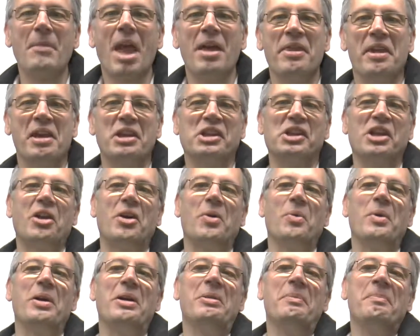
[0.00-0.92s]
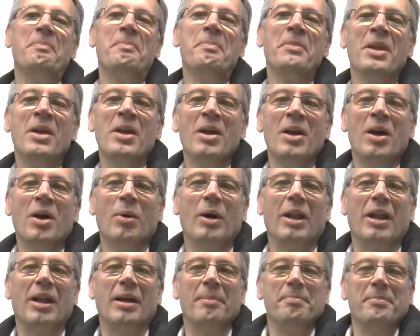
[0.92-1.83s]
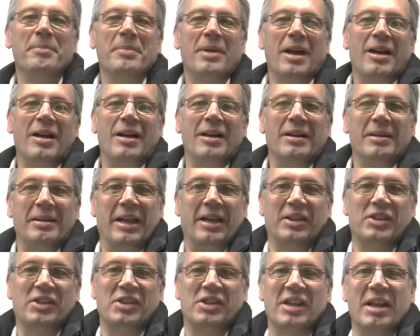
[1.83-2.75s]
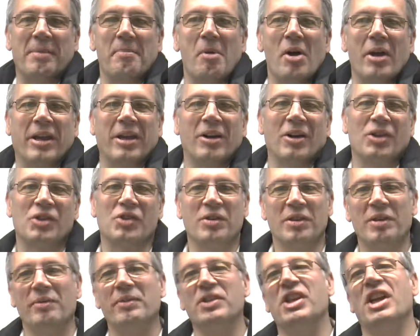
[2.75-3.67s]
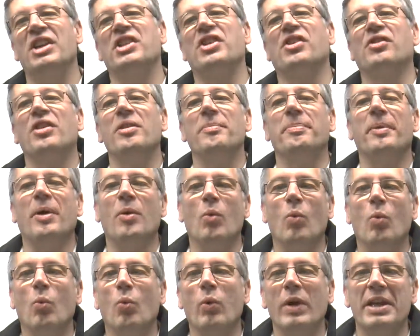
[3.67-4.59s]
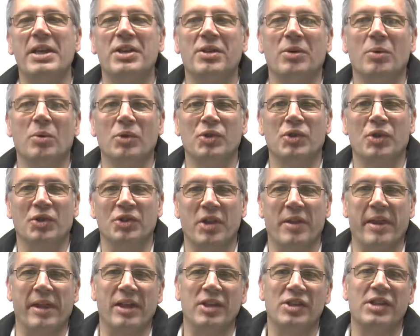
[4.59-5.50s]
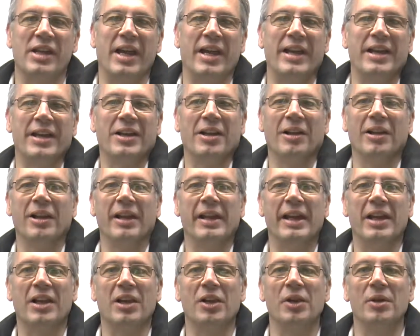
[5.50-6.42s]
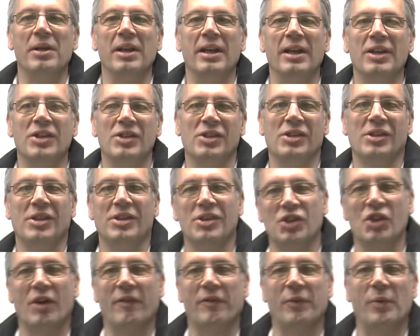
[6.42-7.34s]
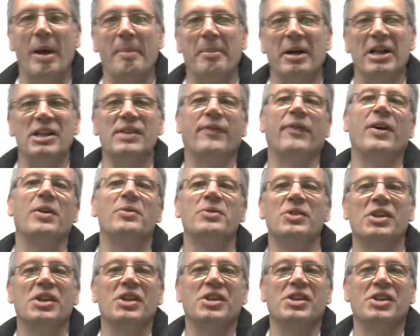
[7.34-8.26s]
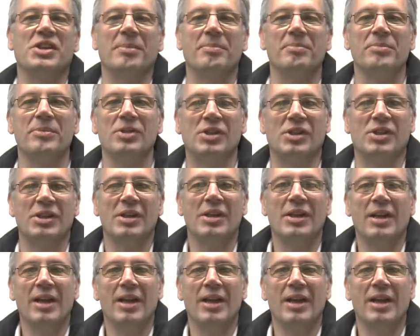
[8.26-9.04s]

Thanks a lot, Will. Well, I'm, as you said, Mike Cox from the Rosetta Group. We do all sorts of things technical, including software-based phone systems,